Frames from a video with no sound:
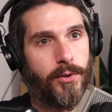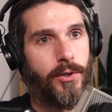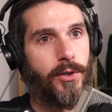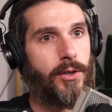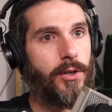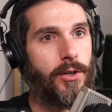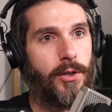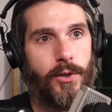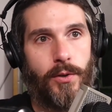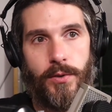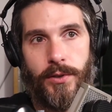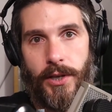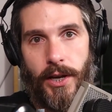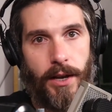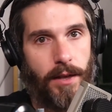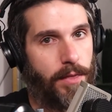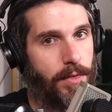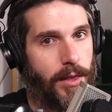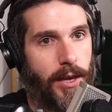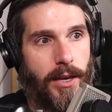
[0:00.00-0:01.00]
So you could use
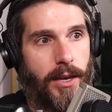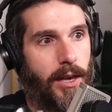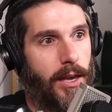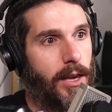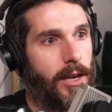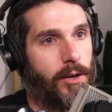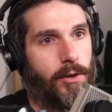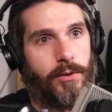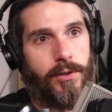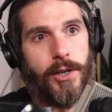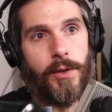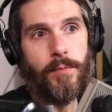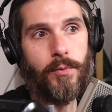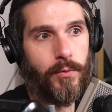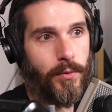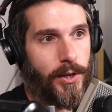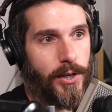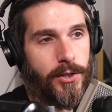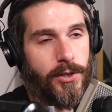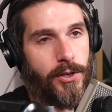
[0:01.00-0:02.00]
like thinking or deep
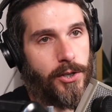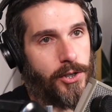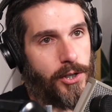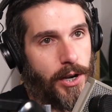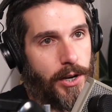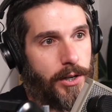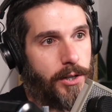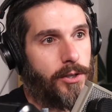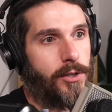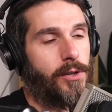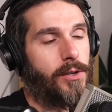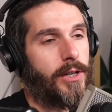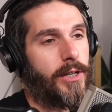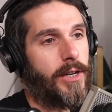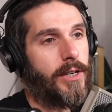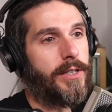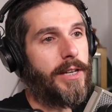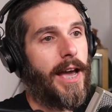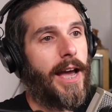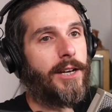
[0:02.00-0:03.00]
research on it. So you
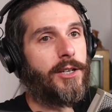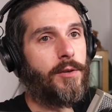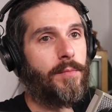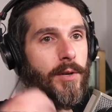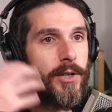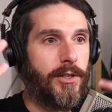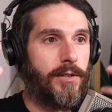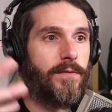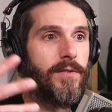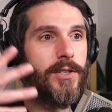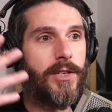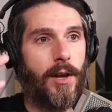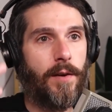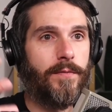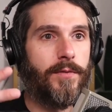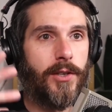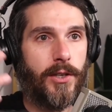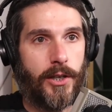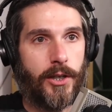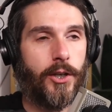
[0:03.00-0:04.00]
could attach a bunch of
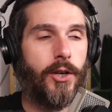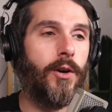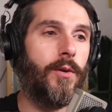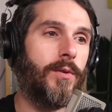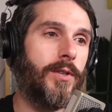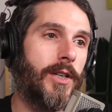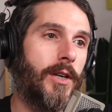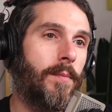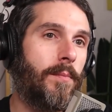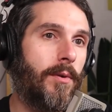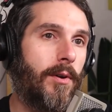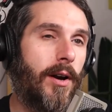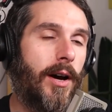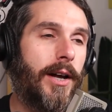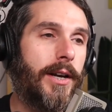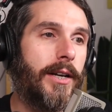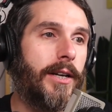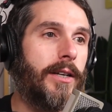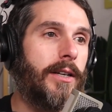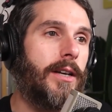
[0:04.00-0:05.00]
stuff to like go deeper
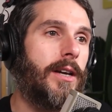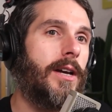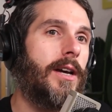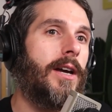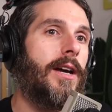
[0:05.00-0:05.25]
on it.